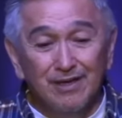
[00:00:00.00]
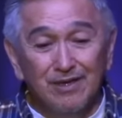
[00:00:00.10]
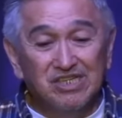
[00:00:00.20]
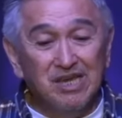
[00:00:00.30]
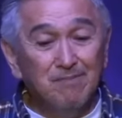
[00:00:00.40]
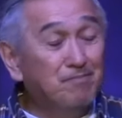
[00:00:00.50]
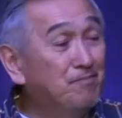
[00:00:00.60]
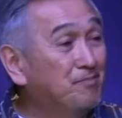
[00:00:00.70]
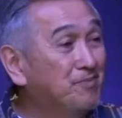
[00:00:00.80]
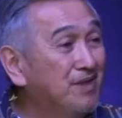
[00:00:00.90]
You
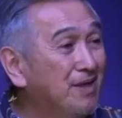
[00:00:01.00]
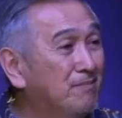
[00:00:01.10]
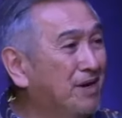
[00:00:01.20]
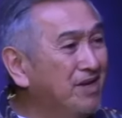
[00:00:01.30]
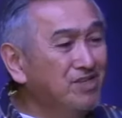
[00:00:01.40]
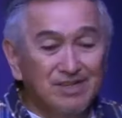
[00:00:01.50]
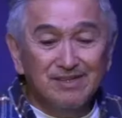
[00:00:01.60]
see, but isn't